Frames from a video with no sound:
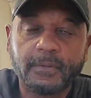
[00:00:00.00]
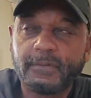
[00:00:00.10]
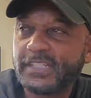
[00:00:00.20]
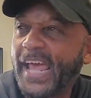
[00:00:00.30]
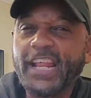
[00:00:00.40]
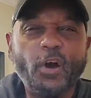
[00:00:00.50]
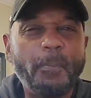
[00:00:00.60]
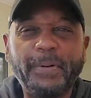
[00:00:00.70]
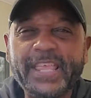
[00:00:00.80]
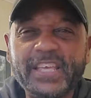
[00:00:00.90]
Santa gonna
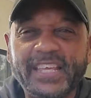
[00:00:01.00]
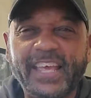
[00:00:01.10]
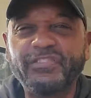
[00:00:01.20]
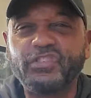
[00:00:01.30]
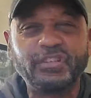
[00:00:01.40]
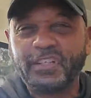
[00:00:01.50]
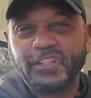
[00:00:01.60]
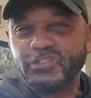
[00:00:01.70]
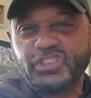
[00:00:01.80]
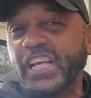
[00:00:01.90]
bring you gifts.
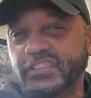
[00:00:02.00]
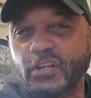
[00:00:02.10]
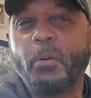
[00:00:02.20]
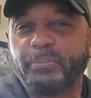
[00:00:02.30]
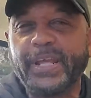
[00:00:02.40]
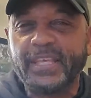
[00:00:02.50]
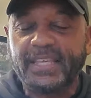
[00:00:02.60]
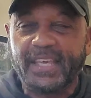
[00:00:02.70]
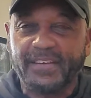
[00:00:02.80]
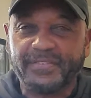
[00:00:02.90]
Jesus gonna bring you
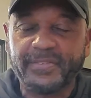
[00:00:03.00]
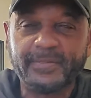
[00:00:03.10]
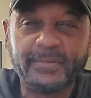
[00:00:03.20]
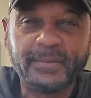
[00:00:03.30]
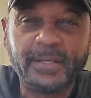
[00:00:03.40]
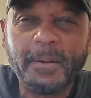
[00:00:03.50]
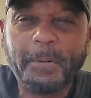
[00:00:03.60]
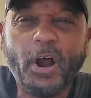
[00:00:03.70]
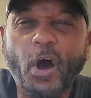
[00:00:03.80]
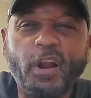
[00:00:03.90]
gifts.
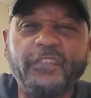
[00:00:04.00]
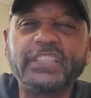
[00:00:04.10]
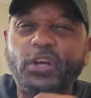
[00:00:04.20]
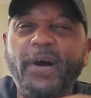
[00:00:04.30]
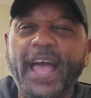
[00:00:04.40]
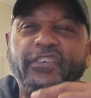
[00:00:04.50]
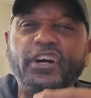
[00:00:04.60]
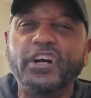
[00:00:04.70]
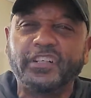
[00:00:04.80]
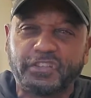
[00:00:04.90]
But all of it's gonna have a
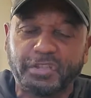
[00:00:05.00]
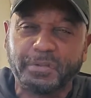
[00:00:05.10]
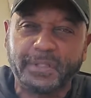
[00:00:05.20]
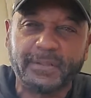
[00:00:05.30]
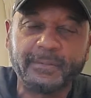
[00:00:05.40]
hook to it.